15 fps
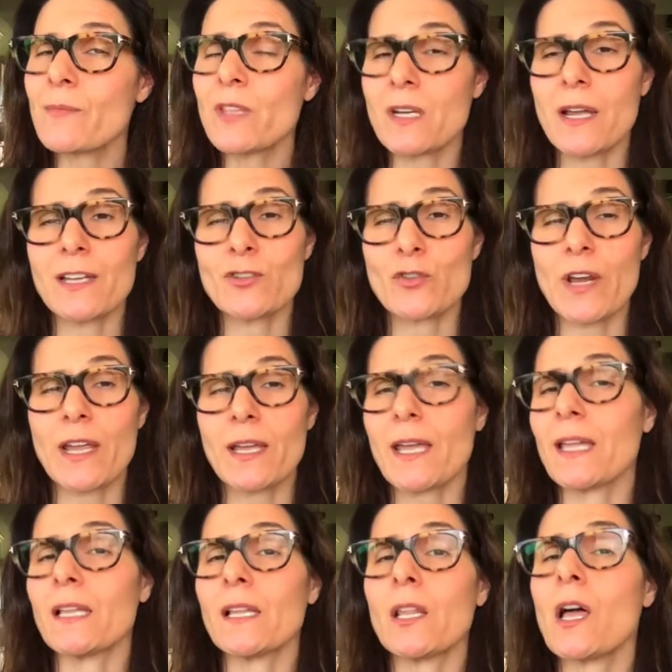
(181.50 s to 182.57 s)
that I drank
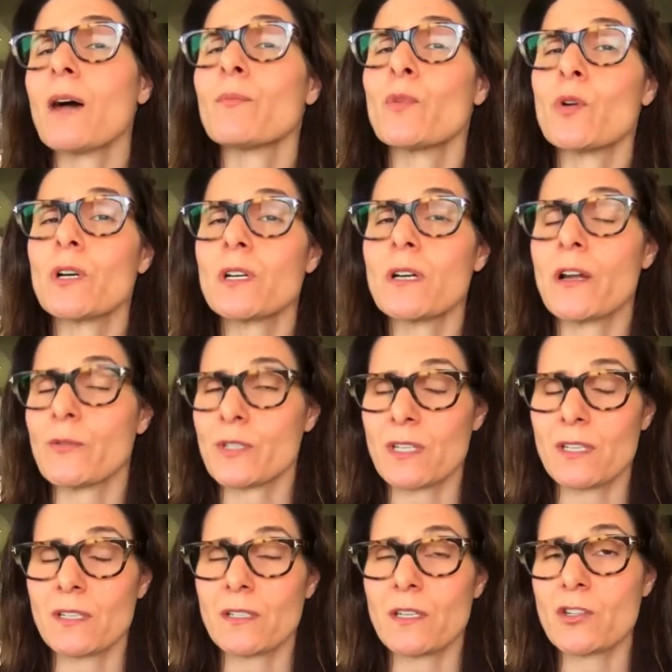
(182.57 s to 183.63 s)
a lot more, I was
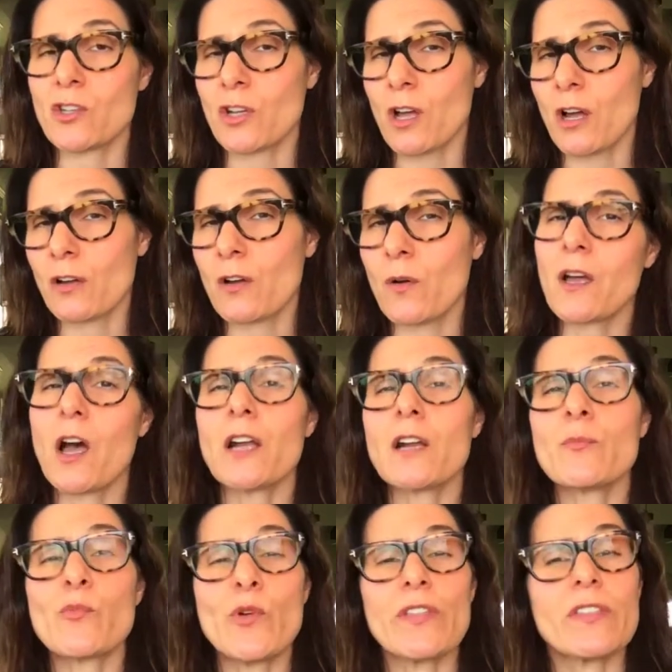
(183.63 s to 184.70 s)
in Chicago, caught
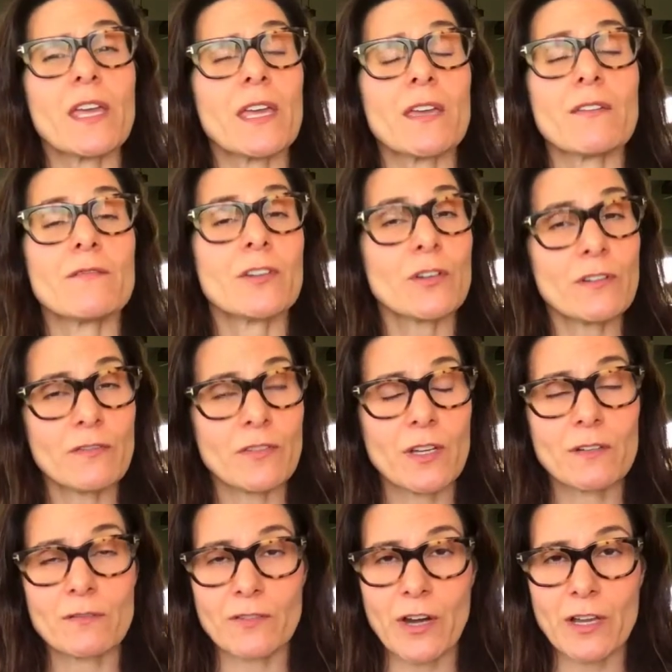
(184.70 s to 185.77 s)
up with a very
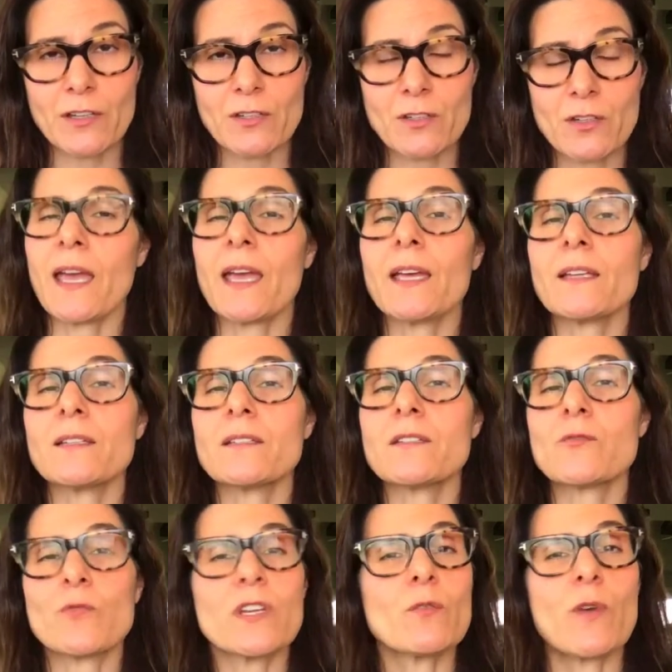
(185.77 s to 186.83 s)
fun friend, and
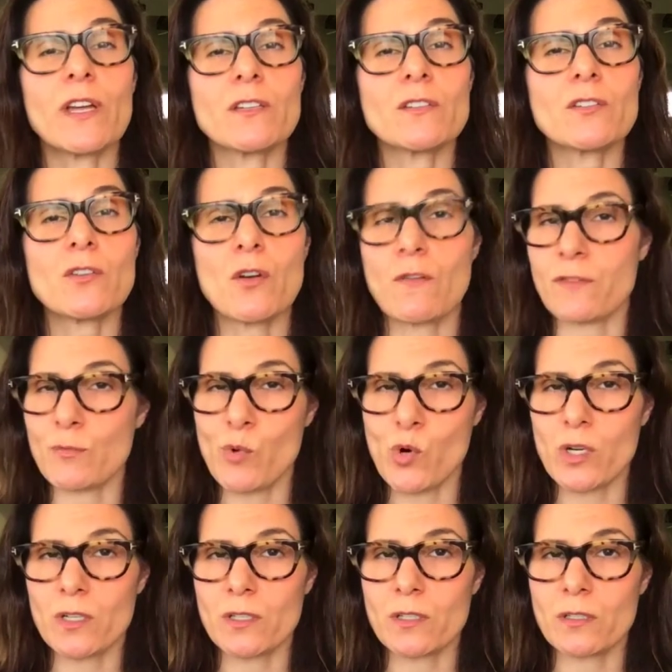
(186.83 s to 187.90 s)
we went overboard.
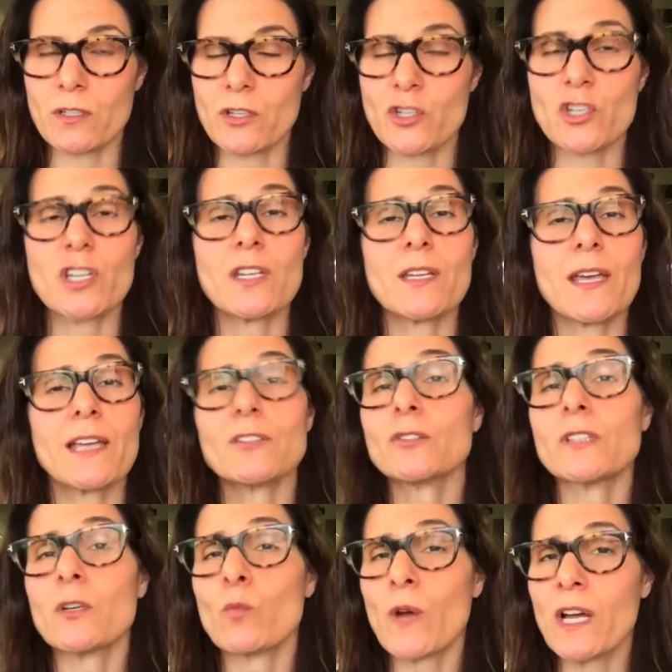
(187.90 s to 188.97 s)
She
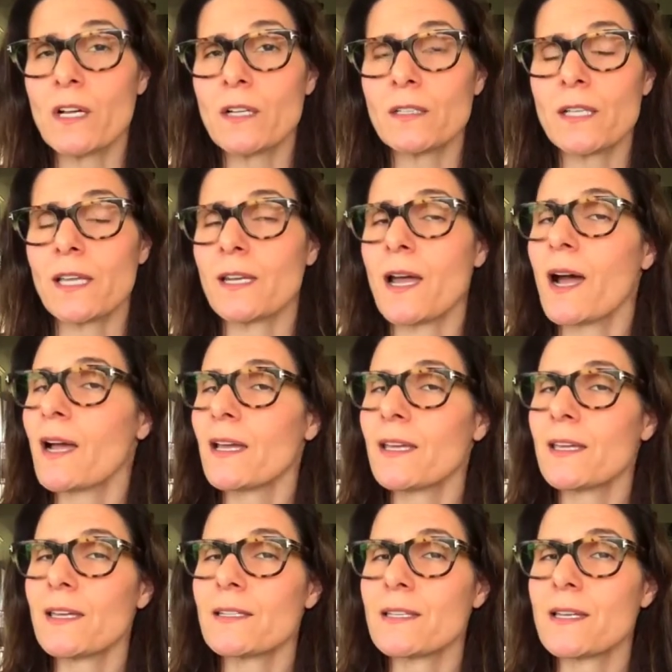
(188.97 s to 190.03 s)
handled it well, and I
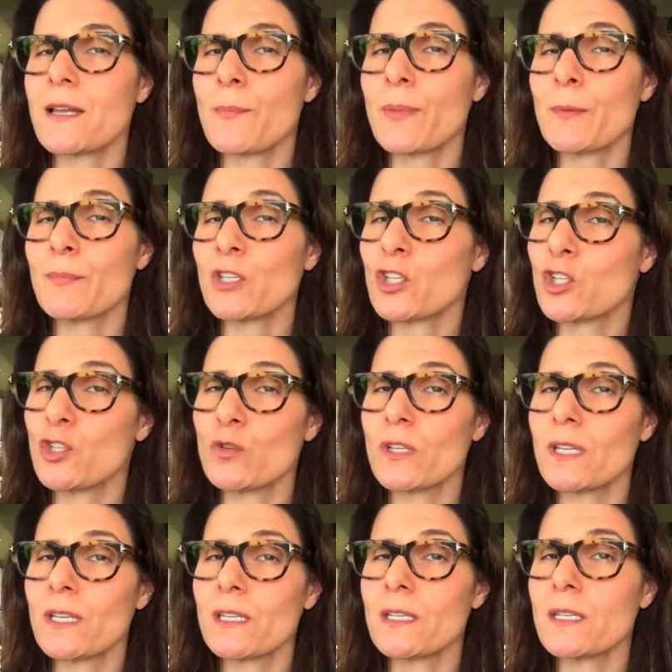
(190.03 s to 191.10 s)
ended up
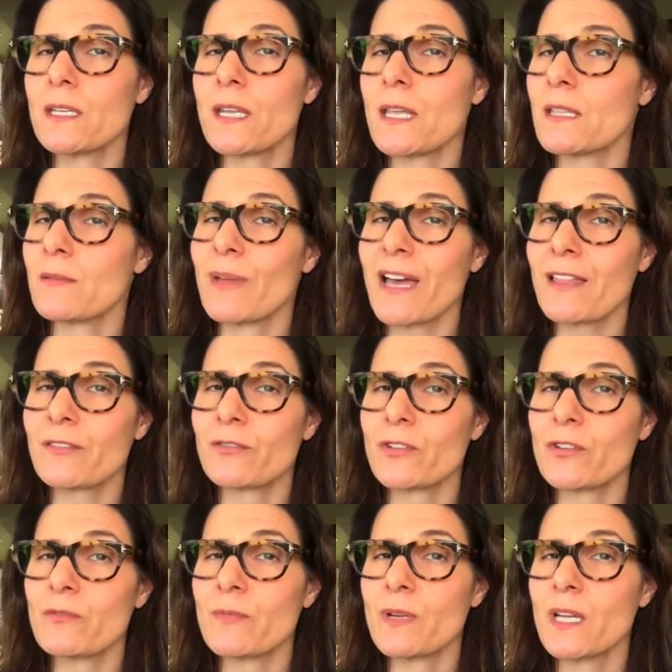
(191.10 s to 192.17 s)
puking in the
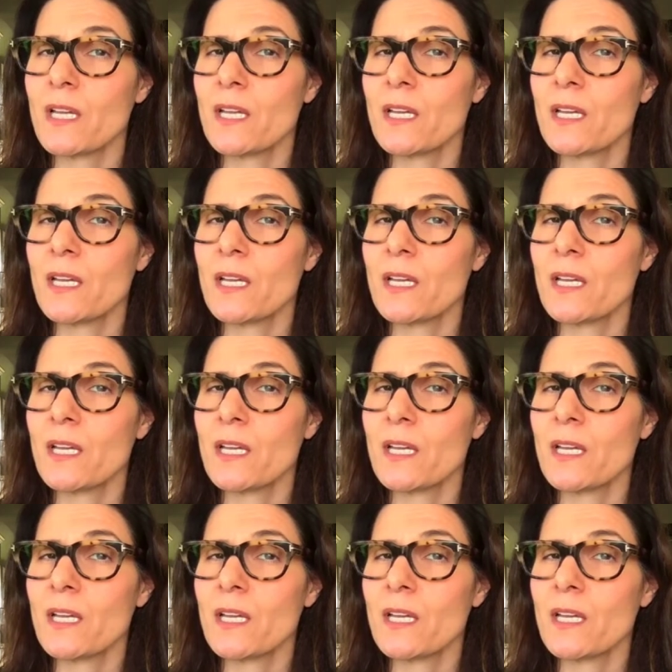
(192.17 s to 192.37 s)
bathroom